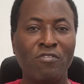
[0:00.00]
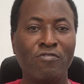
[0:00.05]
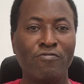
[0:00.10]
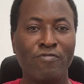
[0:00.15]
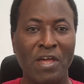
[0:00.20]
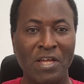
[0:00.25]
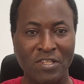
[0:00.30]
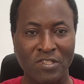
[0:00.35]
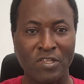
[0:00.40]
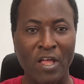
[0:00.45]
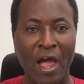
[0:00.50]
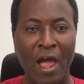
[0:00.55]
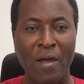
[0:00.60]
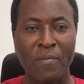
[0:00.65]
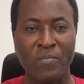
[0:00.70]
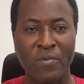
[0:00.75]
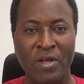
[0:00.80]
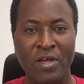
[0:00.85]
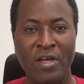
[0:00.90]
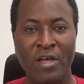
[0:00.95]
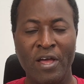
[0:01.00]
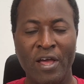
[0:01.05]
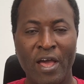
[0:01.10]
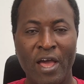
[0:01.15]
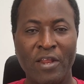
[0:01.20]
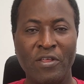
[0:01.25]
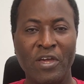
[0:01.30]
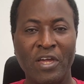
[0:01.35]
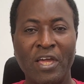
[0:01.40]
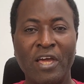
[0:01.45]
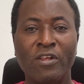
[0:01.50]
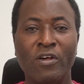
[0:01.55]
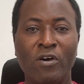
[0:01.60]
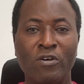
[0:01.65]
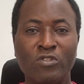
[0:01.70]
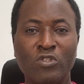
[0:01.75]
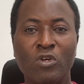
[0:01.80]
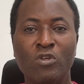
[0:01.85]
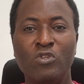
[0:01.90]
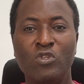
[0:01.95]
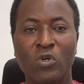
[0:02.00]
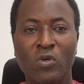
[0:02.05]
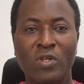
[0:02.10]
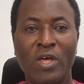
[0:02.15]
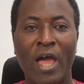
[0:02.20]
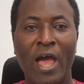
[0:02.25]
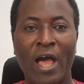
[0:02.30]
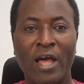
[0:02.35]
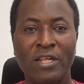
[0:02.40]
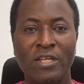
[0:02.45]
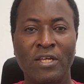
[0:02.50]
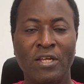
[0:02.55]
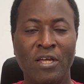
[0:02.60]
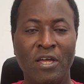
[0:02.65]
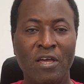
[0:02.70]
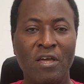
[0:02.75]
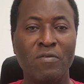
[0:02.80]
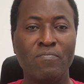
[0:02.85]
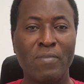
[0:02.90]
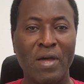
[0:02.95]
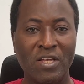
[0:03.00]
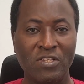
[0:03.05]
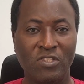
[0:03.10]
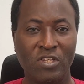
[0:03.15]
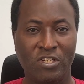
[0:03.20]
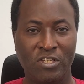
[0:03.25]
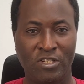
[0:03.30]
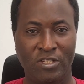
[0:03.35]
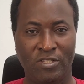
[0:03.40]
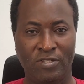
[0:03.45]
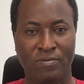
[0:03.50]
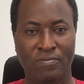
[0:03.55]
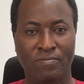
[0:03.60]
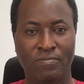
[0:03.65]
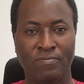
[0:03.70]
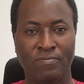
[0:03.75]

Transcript: fixed time, and you can also do that in messages.